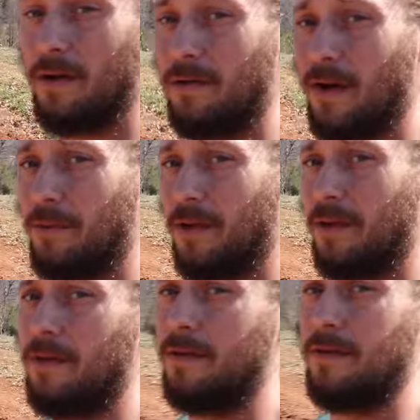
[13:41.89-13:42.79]
gonna grab the,
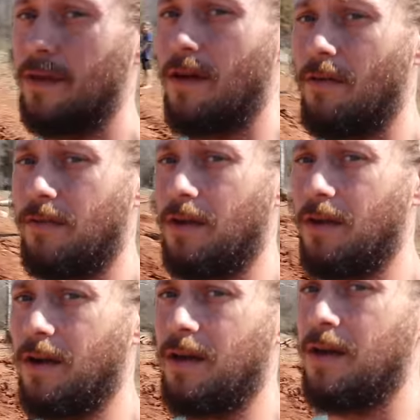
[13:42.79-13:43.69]
the golf
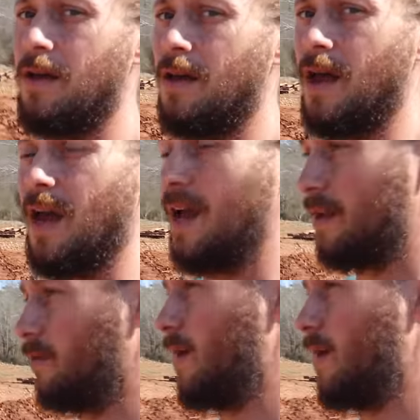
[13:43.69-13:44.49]
cart and a